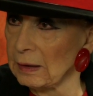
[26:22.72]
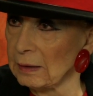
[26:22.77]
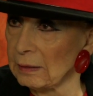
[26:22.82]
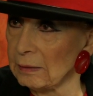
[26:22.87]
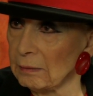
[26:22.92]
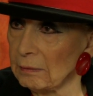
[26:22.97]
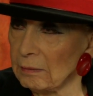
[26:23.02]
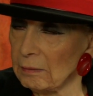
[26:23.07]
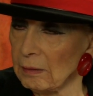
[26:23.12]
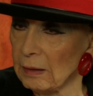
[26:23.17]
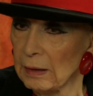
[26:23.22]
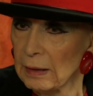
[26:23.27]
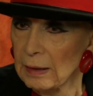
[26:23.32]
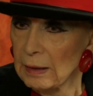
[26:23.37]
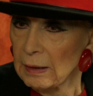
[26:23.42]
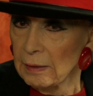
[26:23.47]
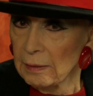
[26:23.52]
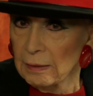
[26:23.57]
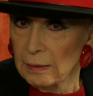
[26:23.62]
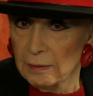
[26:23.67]
and
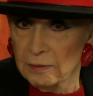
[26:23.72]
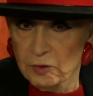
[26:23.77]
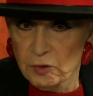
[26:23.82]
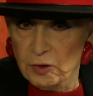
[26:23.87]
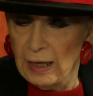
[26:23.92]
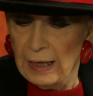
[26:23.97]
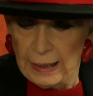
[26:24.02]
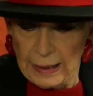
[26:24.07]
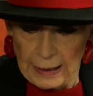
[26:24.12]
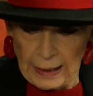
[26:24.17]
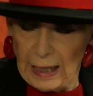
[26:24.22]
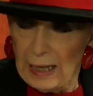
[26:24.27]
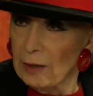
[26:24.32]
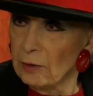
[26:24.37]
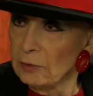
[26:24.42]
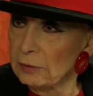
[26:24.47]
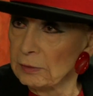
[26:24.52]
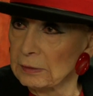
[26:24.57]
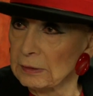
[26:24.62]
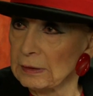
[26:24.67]
trying
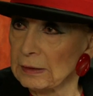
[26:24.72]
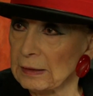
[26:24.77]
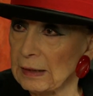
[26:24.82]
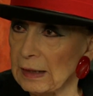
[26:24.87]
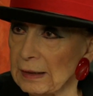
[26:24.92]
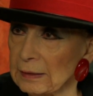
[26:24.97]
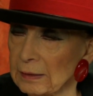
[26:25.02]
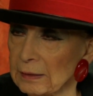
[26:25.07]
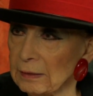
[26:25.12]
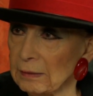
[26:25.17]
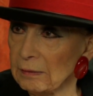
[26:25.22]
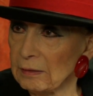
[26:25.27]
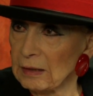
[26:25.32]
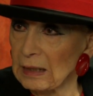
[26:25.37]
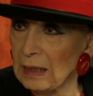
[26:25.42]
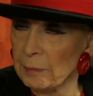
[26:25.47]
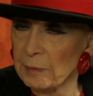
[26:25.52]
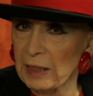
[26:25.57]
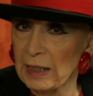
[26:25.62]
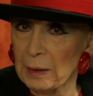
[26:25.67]
out and
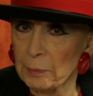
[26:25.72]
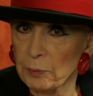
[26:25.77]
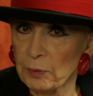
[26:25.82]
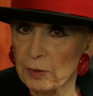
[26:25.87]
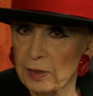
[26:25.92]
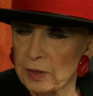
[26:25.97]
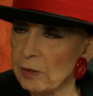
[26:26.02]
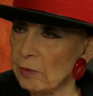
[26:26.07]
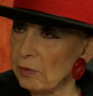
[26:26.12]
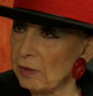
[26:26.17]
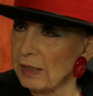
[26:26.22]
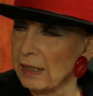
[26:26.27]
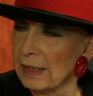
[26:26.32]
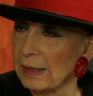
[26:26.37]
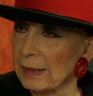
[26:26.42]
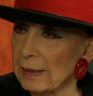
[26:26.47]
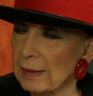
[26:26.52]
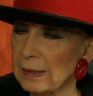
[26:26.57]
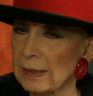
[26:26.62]
coming up with new things.